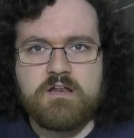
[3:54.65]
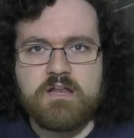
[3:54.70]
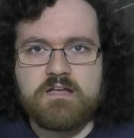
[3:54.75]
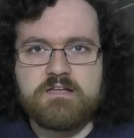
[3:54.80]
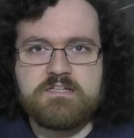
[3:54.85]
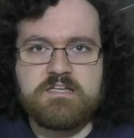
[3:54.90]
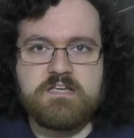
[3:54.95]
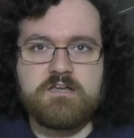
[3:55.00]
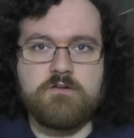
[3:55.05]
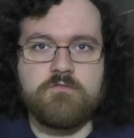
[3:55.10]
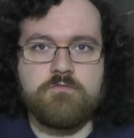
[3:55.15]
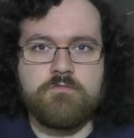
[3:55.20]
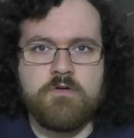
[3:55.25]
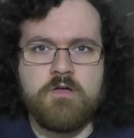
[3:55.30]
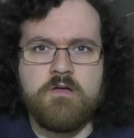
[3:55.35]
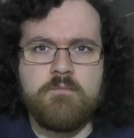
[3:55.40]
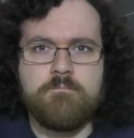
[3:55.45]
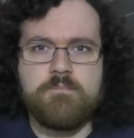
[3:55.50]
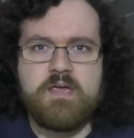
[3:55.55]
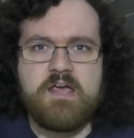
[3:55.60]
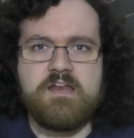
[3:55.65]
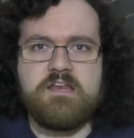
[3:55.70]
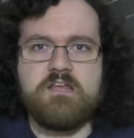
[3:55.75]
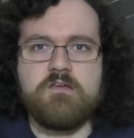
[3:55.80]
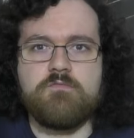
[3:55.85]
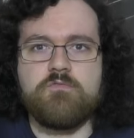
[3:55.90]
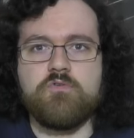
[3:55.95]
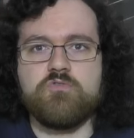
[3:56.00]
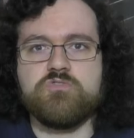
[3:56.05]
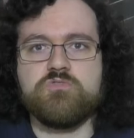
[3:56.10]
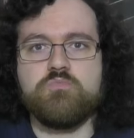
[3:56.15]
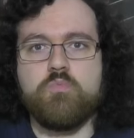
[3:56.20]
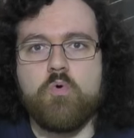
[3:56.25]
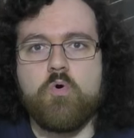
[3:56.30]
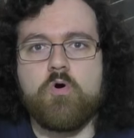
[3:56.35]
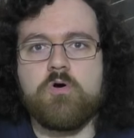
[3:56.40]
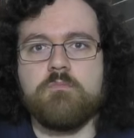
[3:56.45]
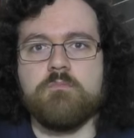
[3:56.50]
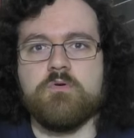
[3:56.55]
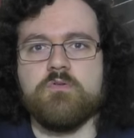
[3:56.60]
Like, think of any of those
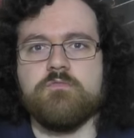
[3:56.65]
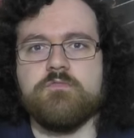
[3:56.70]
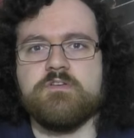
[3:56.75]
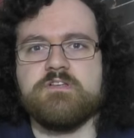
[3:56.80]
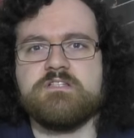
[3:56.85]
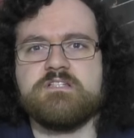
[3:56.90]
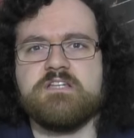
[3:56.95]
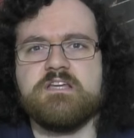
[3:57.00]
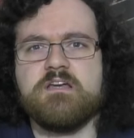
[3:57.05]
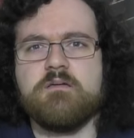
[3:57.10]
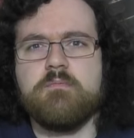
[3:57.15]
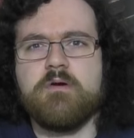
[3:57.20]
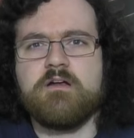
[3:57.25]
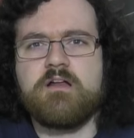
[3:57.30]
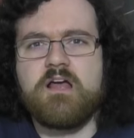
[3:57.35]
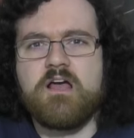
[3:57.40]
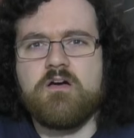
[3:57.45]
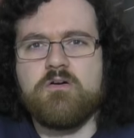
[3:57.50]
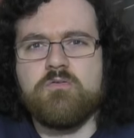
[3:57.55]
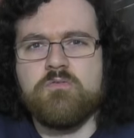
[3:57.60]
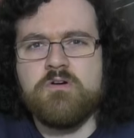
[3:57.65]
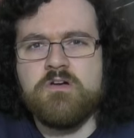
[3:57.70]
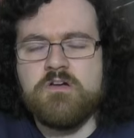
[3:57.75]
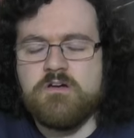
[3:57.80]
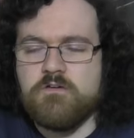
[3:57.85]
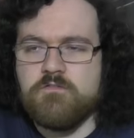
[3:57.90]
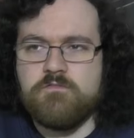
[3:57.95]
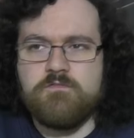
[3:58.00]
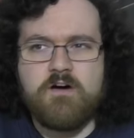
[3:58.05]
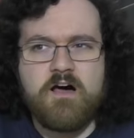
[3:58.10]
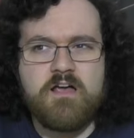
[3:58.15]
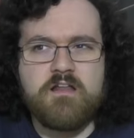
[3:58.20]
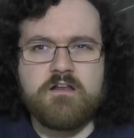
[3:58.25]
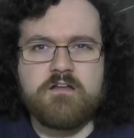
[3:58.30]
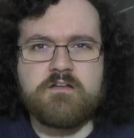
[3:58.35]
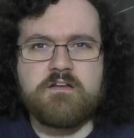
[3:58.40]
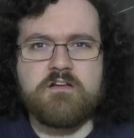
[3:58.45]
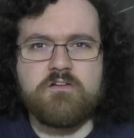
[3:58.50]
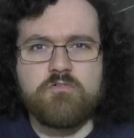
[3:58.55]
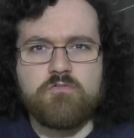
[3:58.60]
war movies. Think about how
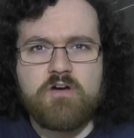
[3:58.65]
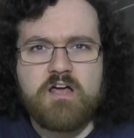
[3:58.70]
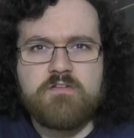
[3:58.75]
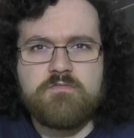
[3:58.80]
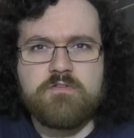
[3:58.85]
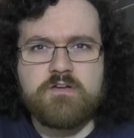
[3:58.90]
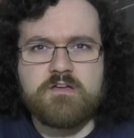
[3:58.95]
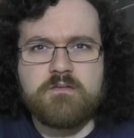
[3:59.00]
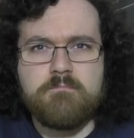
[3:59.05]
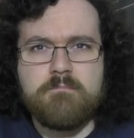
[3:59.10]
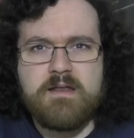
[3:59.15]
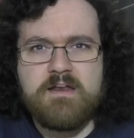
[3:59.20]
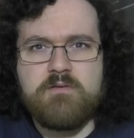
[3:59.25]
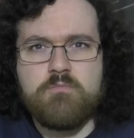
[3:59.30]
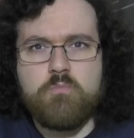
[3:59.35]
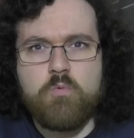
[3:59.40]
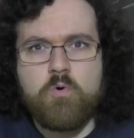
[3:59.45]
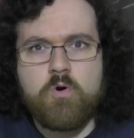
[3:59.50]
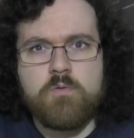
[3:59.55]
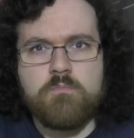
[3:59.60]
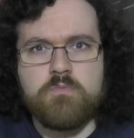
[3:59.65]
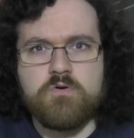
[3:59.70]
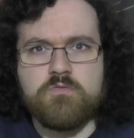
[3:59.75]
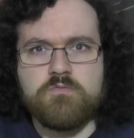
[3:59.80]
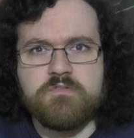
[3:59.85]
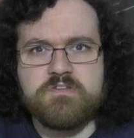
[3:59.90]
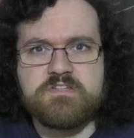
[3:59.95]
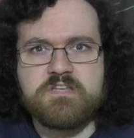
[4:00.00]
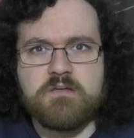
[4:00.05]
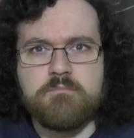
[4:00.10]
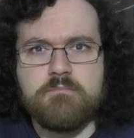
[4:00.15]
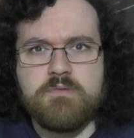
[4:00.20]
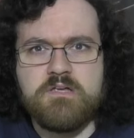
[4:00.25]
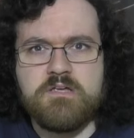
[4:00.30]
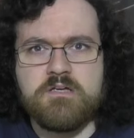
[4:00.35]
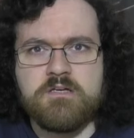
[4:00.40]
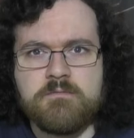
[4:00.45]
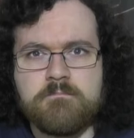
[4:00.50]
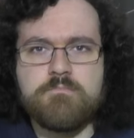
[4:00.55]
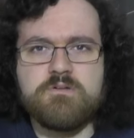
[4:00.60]
violent and graphic many war movies can be.